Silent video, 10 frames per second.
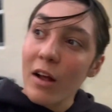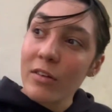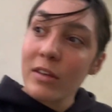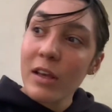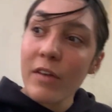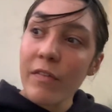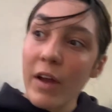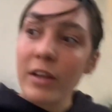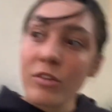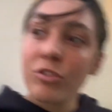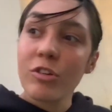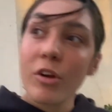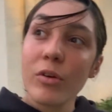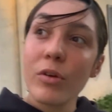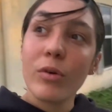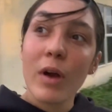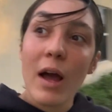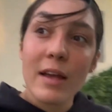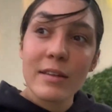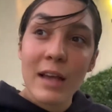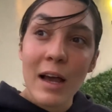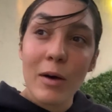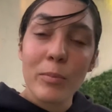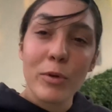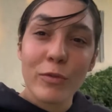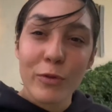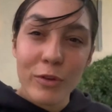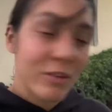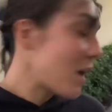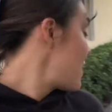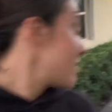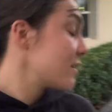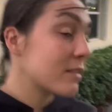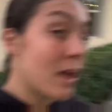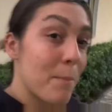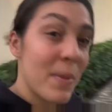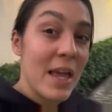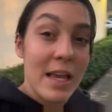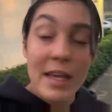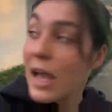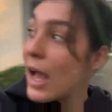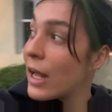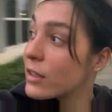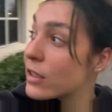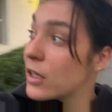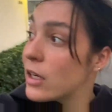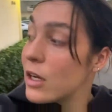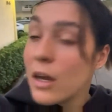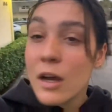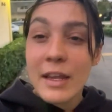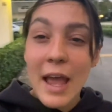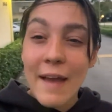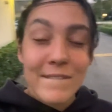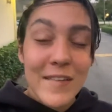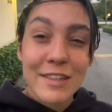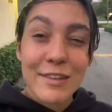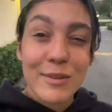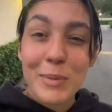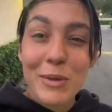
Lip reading: I'll see if I can show you guys how beautiful the sky is. It's like pink and yeah, this is